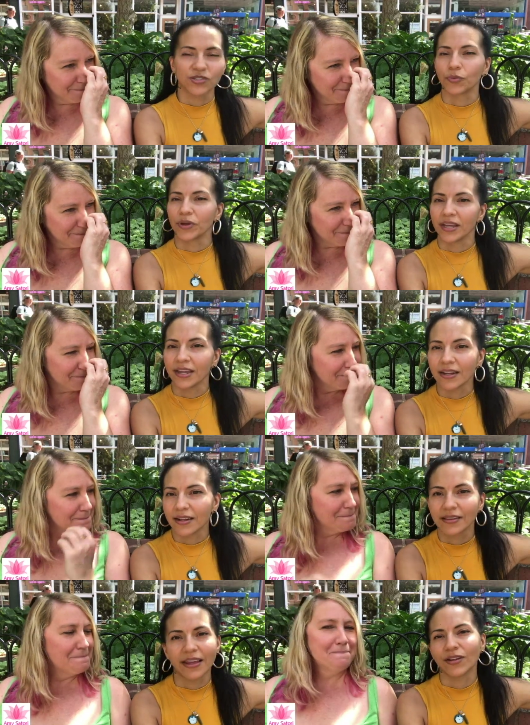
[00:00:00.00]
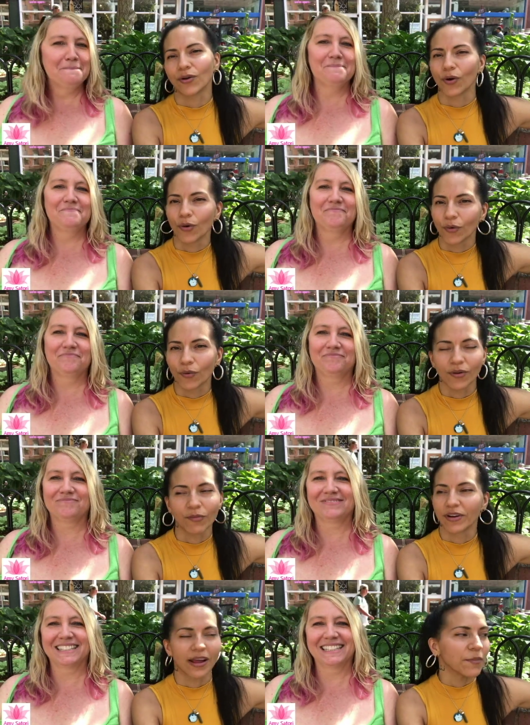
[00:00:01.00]
Speaker 1: sweet. They know
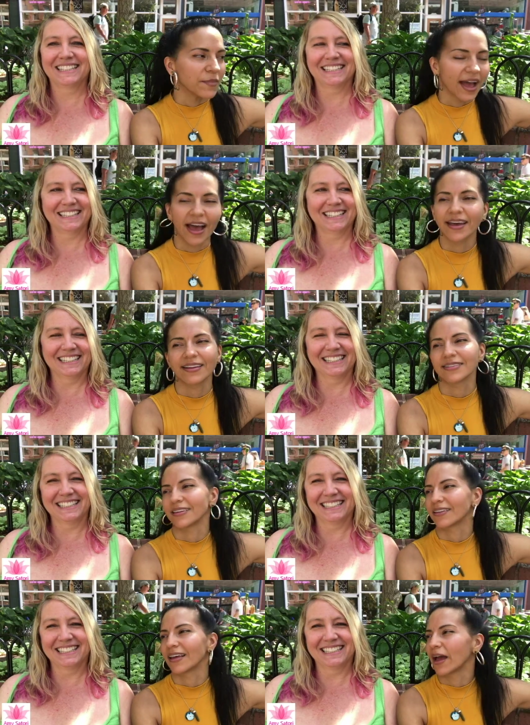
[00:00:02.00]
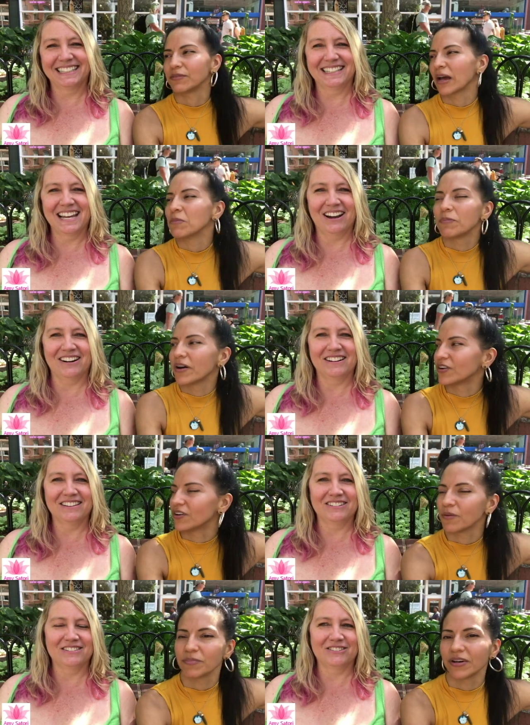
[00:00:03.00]
when I'm mad, it's like I, am a
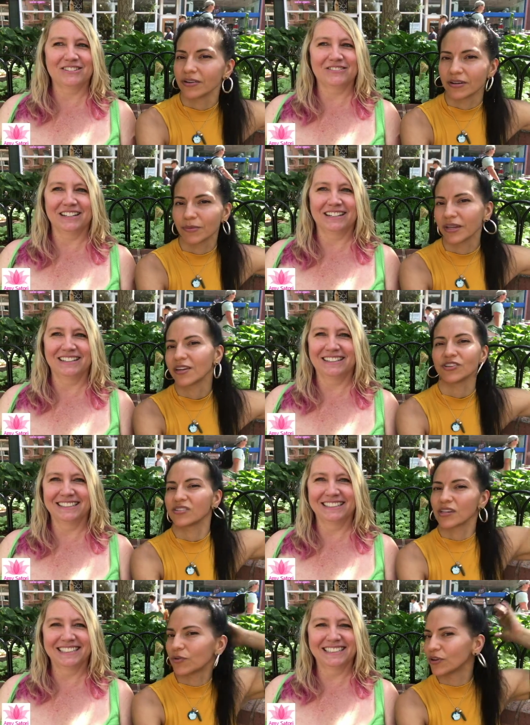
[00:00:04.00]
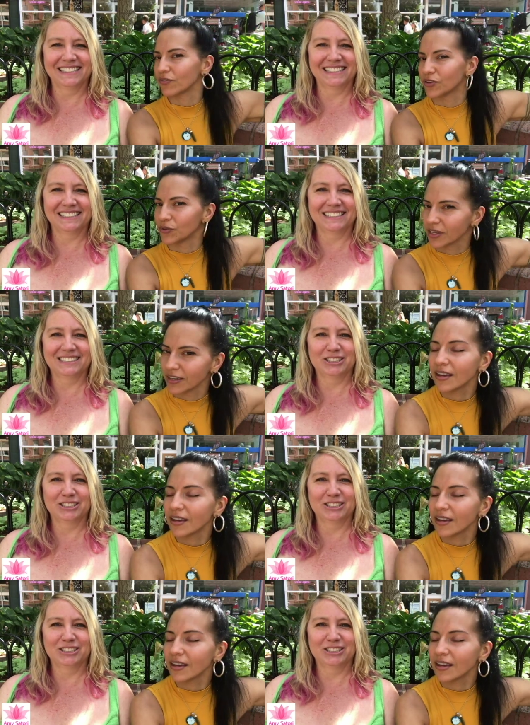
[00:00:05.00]
butter. Are, I'm so butter. Sweet. I'm like here, just take whatever you need.